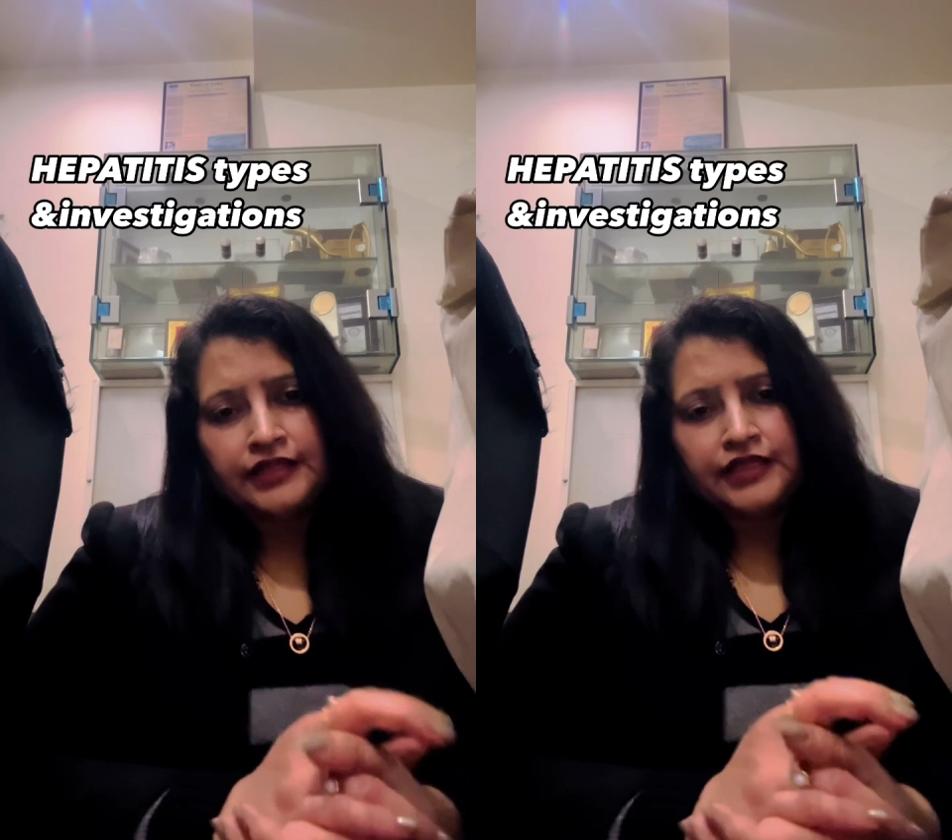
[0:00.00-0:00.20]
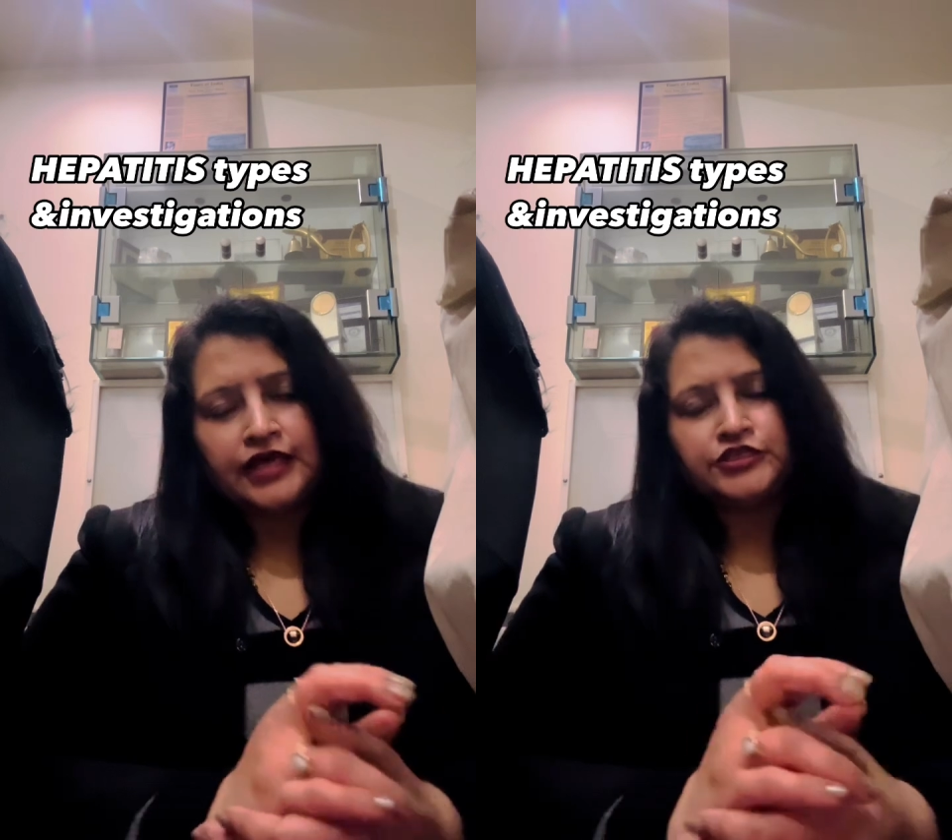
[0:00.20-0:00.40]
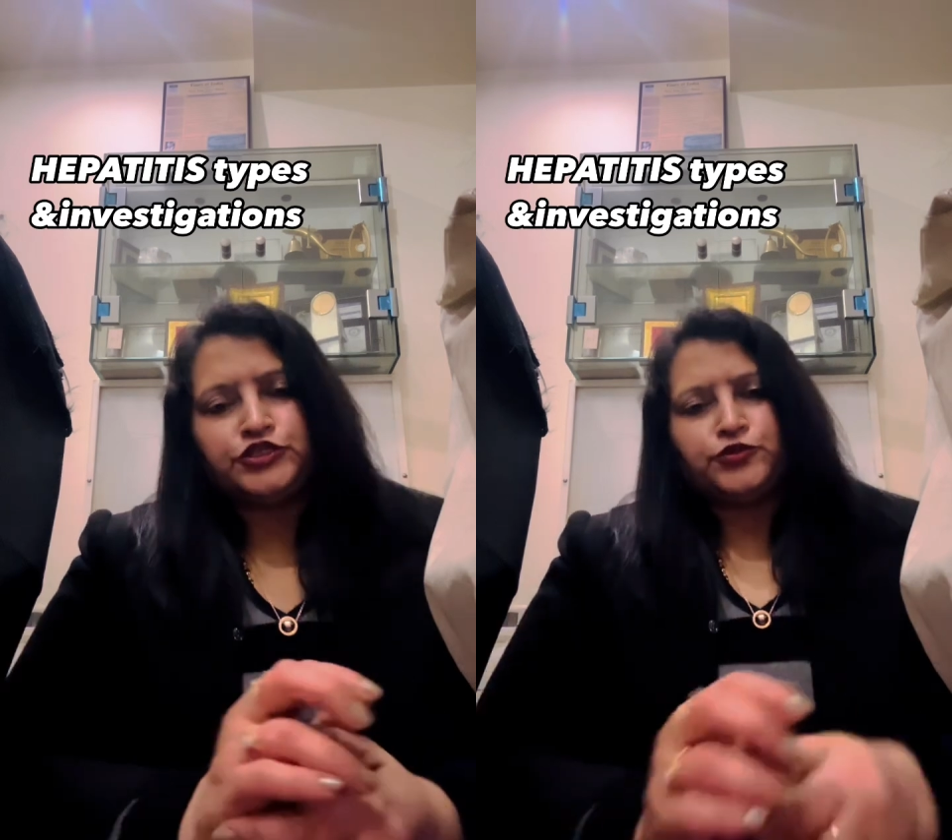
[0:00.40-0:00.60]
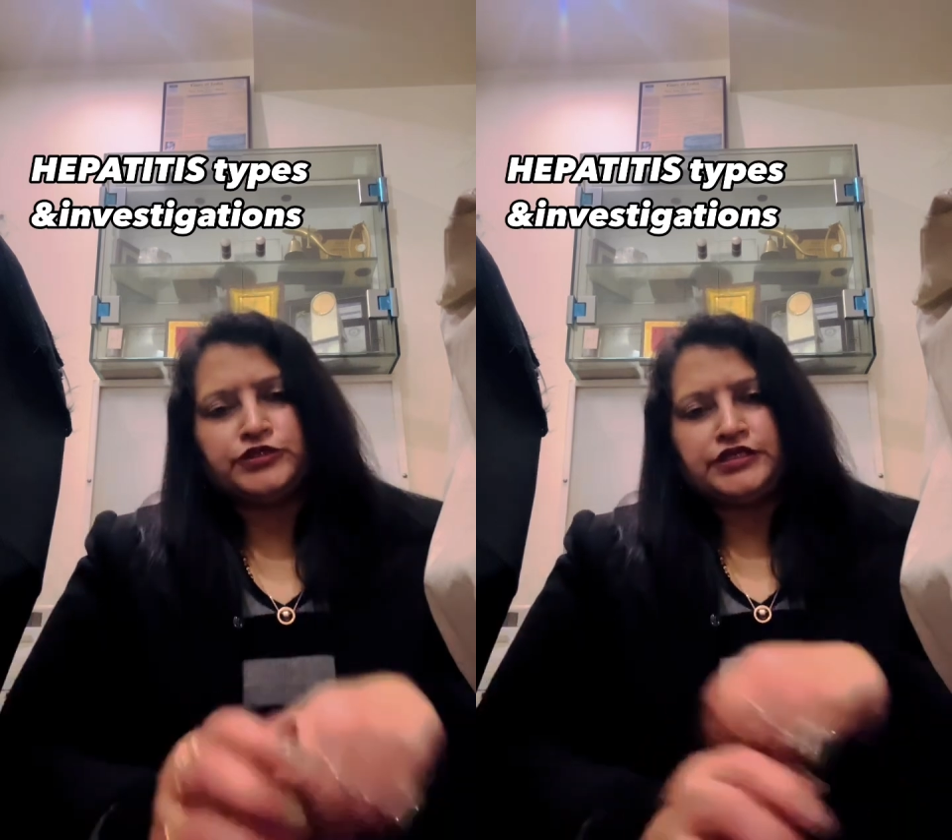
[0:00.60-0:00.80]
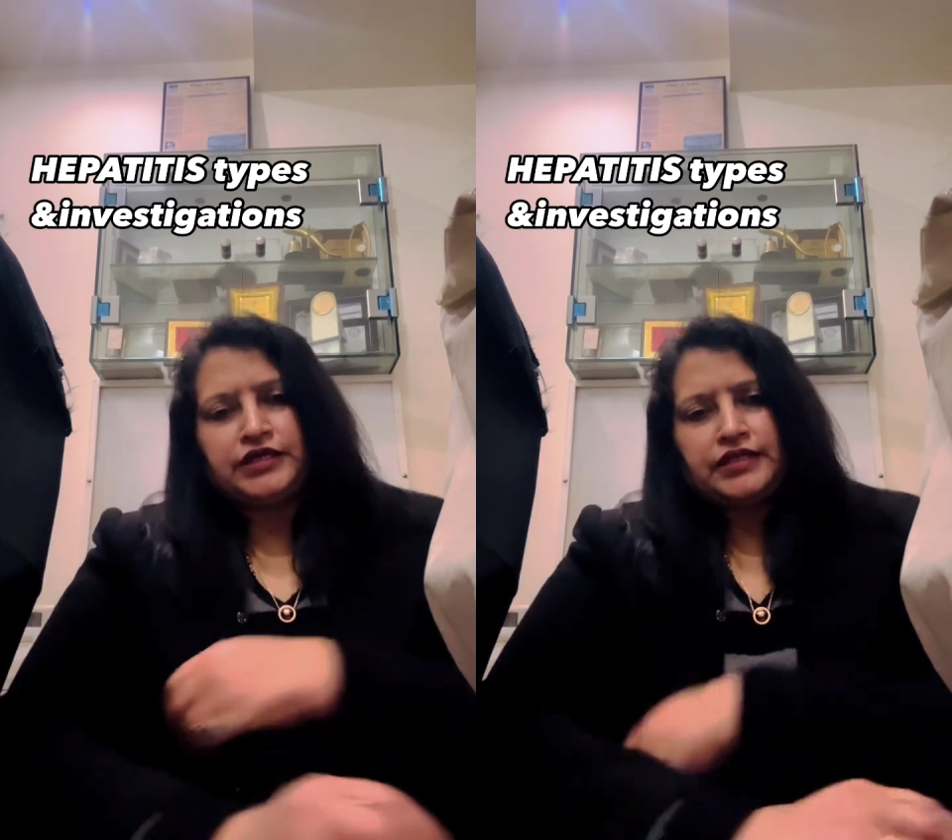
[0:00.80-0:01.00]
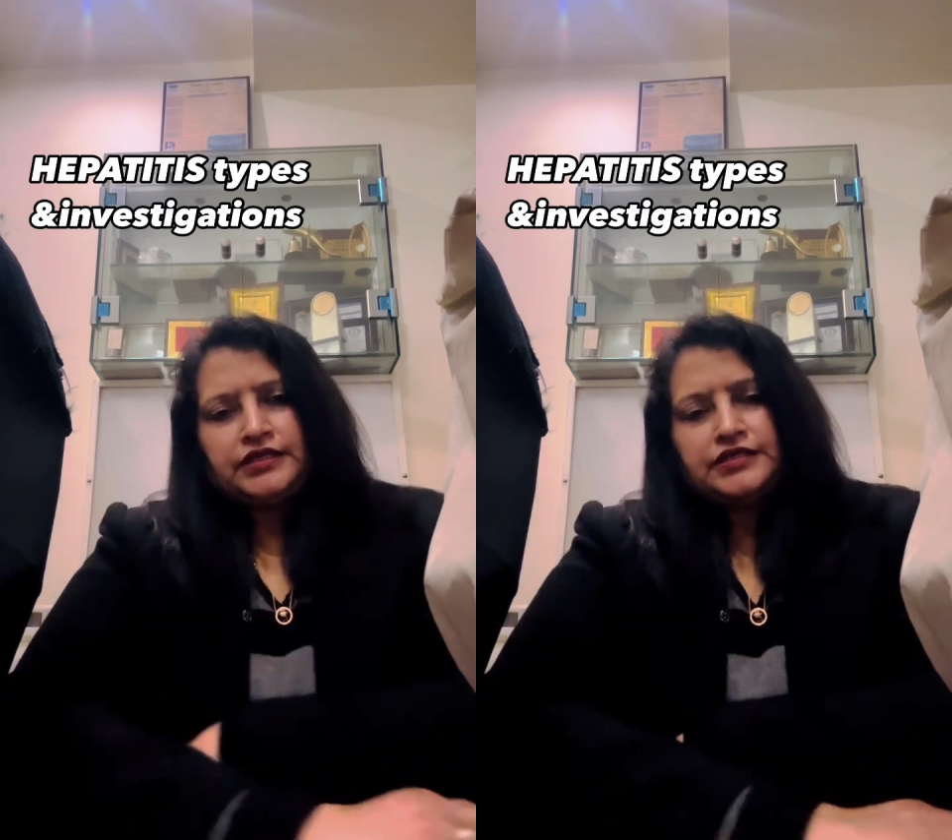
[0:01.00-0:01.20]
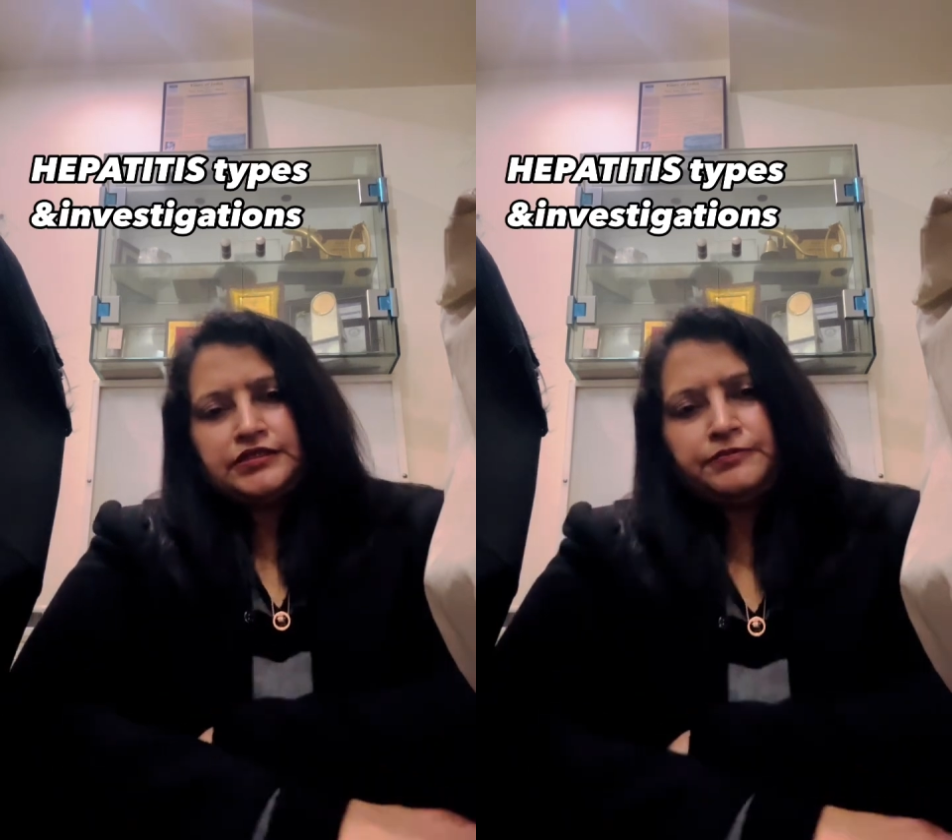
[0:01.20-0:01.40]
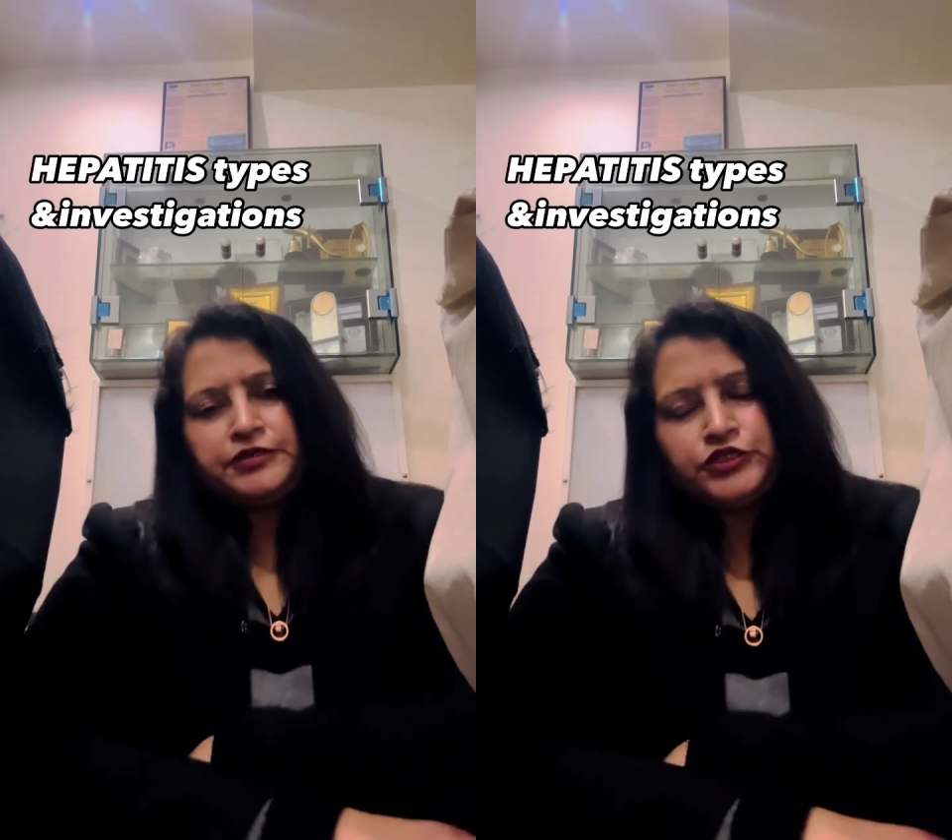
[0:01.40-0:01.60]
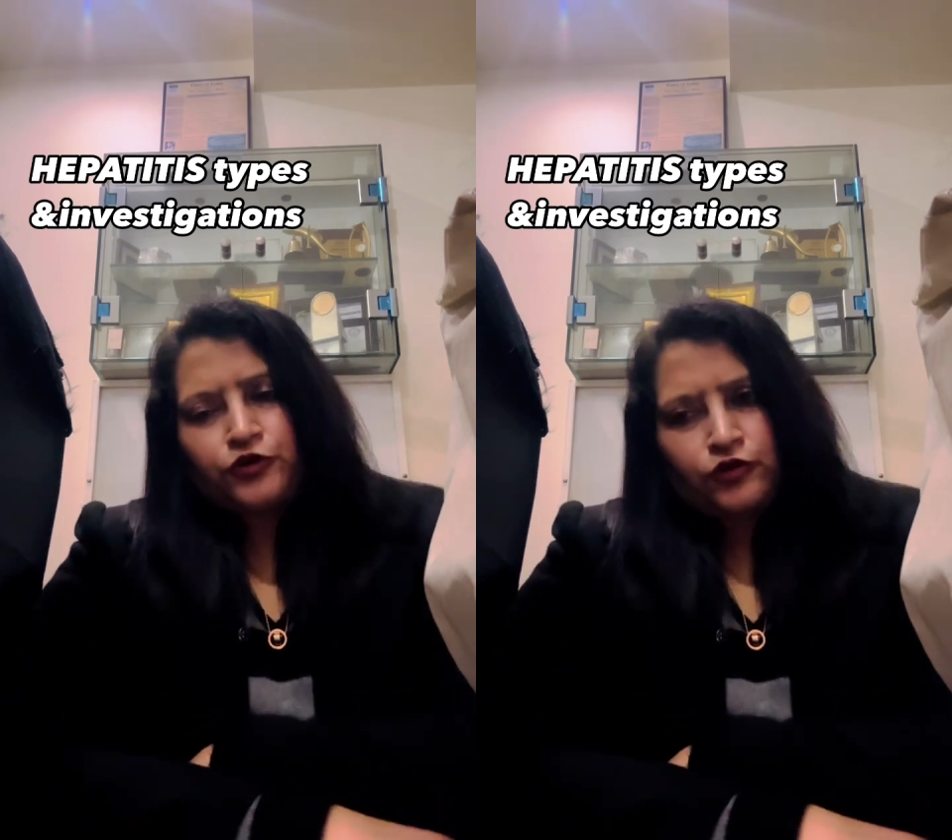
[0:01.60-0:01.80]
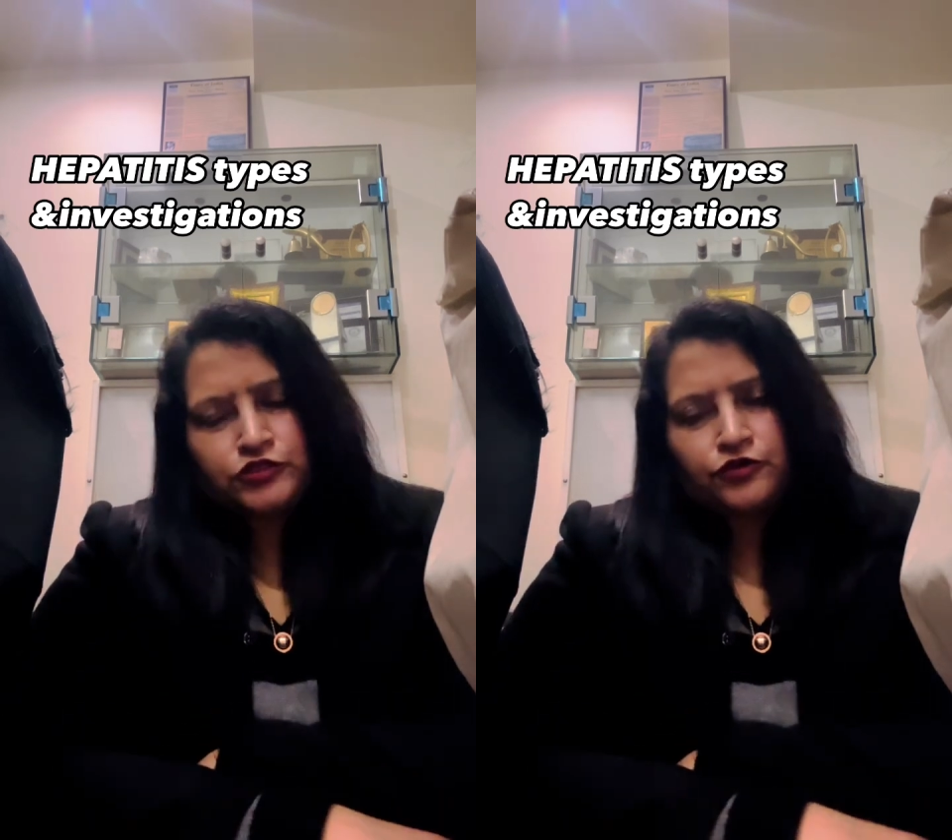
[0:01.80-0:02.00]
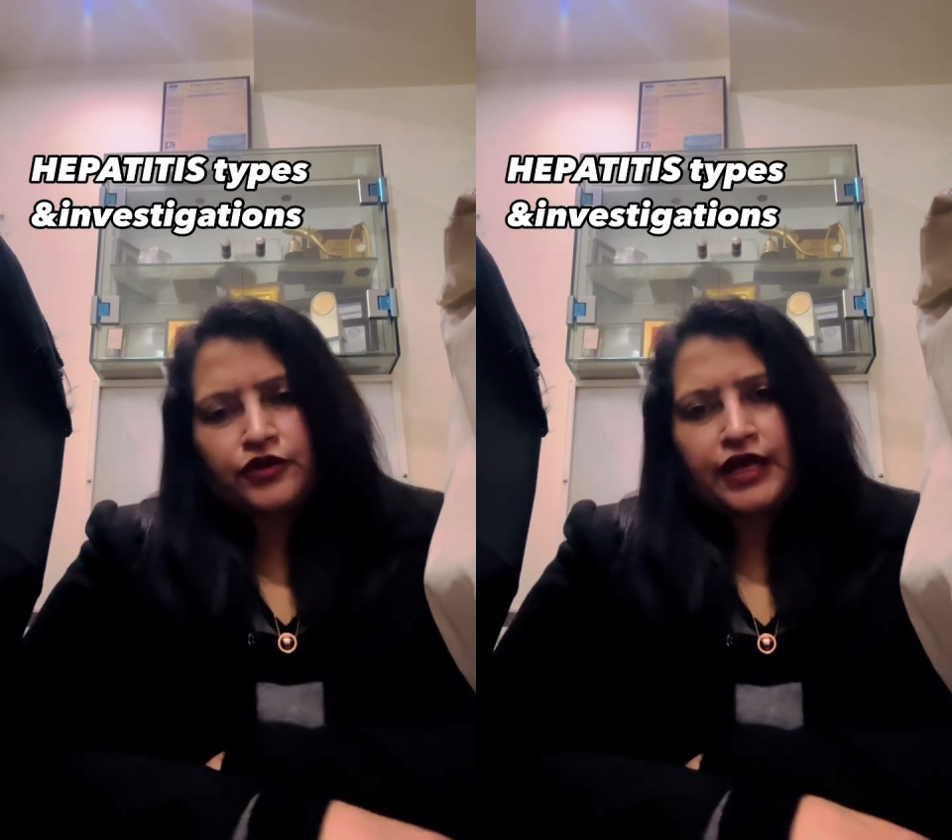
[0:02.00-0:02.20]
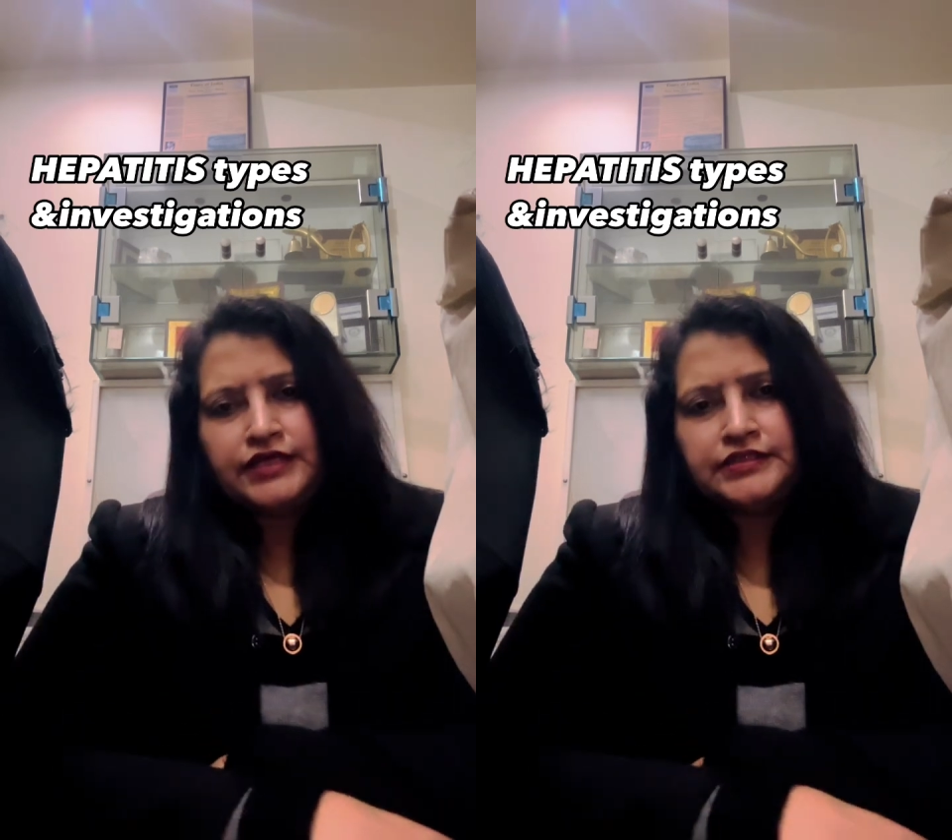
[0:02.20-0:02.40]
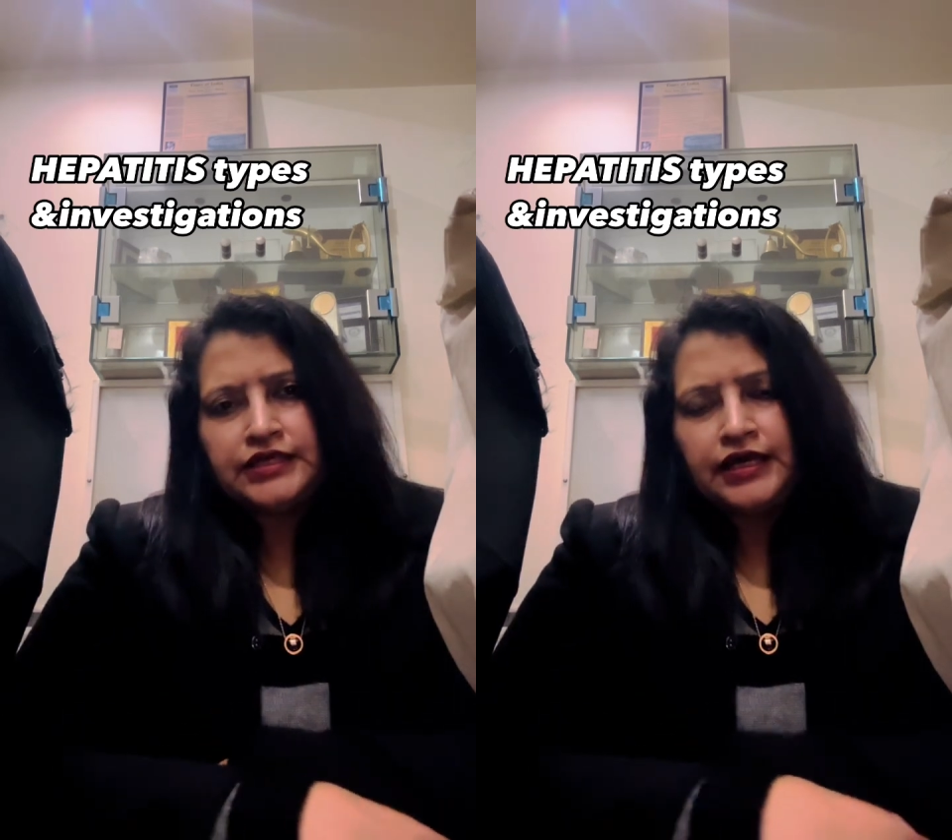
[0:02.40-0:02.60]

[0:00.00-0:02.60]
The SGOT and the SGPT also rise.